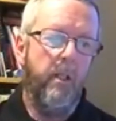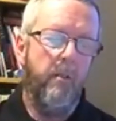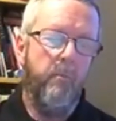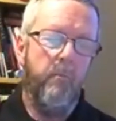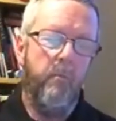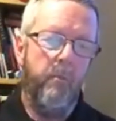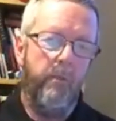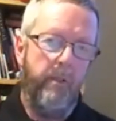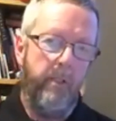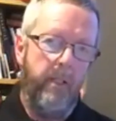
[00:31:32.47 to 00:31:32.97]

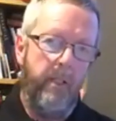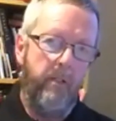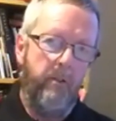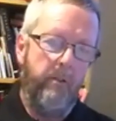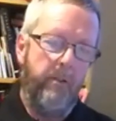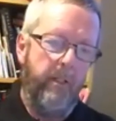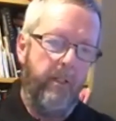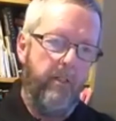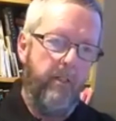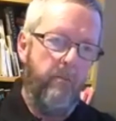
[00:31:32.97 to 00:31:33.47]

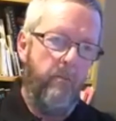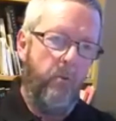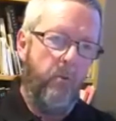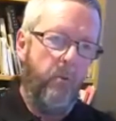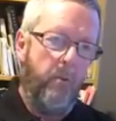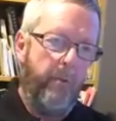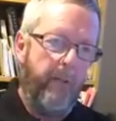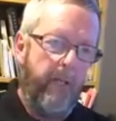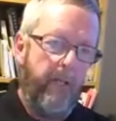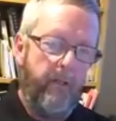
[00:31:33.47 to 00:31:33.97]
they're more
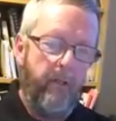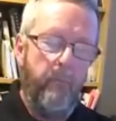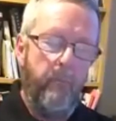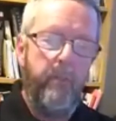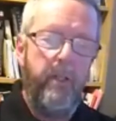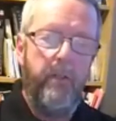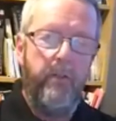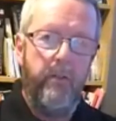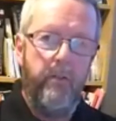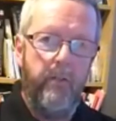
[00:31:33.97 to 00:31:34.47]
about the
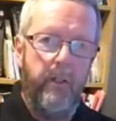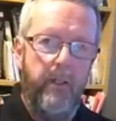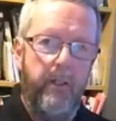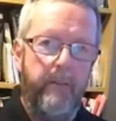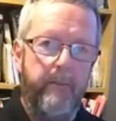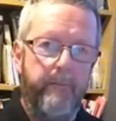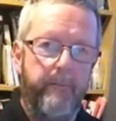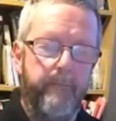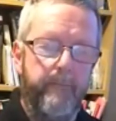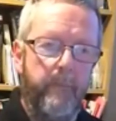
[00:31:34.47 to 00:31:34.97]
bittering
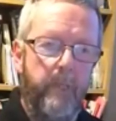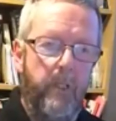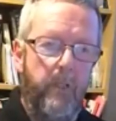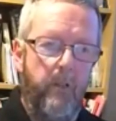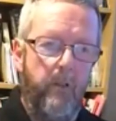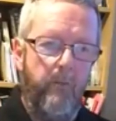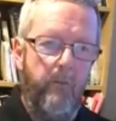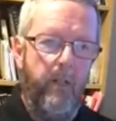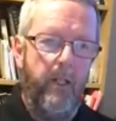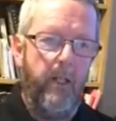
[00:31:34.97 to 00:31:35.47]
than the
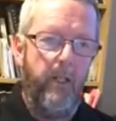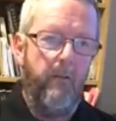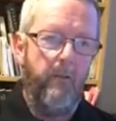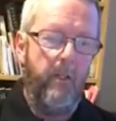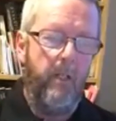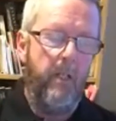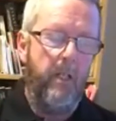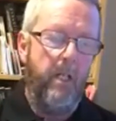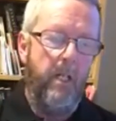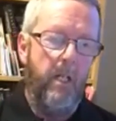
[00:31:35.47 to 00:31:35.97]
flavour.